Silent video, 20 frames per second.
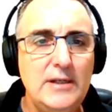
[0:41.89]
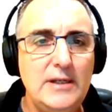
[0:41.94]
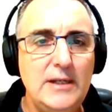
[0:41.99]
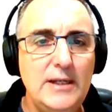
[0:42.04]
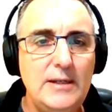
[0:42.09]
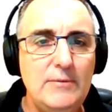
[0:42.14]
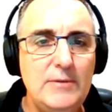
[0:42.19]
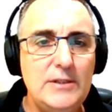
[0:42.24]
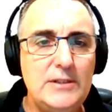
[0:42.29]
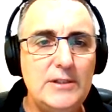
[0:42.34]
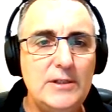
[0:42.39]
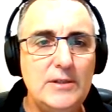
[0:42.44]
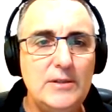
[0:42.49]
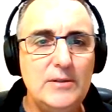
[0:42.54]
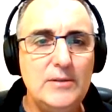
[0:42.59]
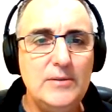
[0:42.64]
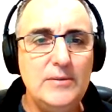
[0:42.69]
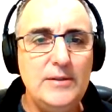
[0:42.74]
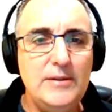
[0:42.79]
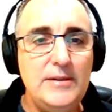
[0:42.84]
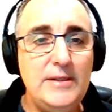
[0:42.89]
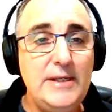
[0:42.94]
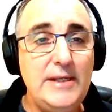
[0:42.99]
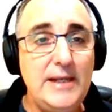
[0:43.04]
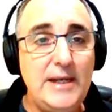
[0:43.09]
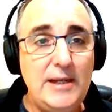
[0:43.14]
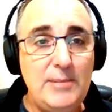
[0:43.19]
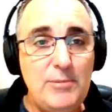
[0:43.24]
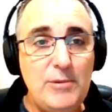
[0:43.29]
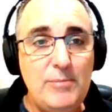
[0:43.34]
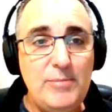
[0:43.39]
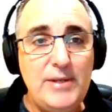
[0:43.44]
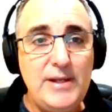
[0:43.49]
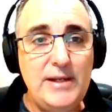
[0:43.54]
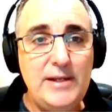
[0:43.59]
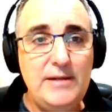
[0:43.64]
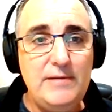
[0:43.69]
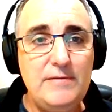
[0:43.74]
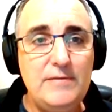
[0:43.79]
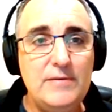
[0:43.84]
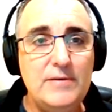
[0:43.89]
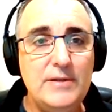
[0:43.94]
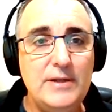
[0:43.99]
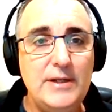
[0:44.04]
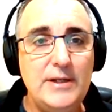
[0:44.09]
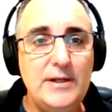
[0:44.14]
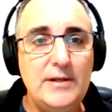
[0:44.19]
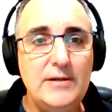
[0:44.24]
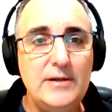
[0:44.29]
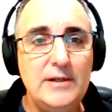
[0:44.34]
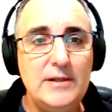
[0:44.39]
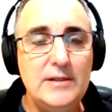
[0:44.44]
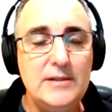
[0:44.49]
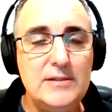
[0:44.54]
And we're told the upper bound for the area.